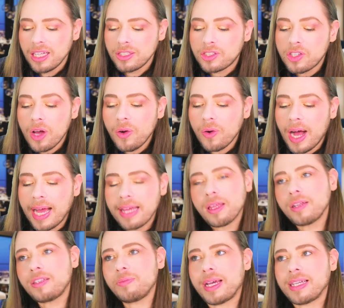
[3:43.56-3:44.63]
So I
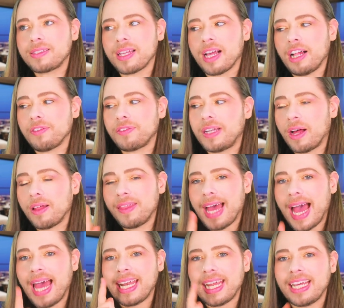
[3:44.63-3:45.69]
thought to myself, now
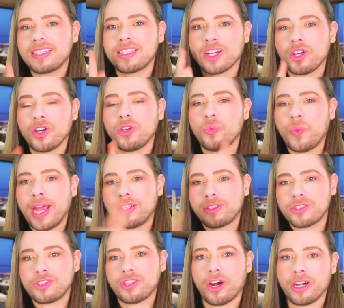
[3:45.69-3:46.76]
that is a good way
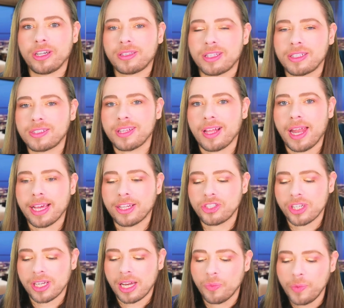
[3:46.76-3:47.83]
to start this
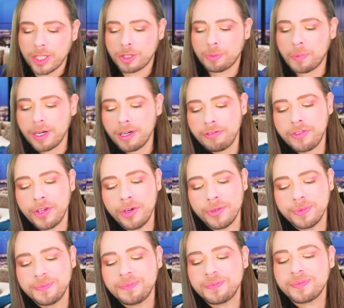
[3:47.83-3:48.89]
selection. And which
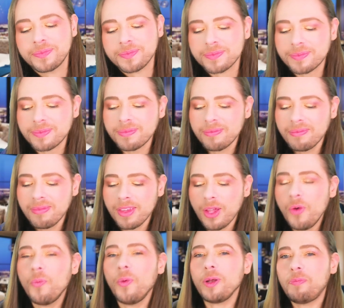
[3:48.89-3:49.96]
perfume
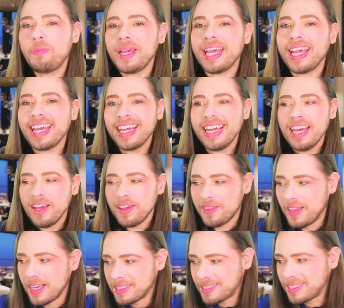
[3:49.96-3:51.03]
would be
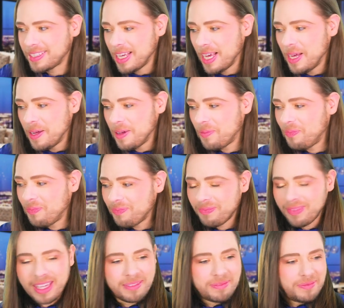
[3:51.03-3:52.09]
this
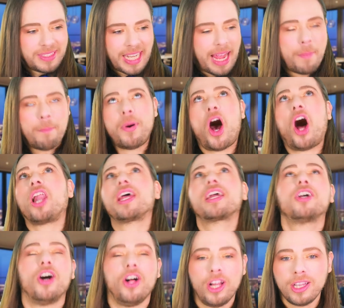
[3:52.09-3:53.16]

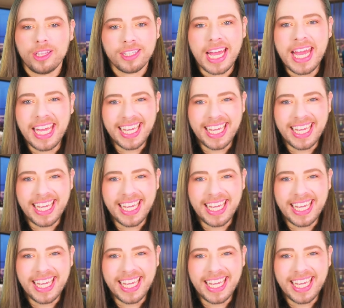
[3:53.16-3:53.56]
diabolical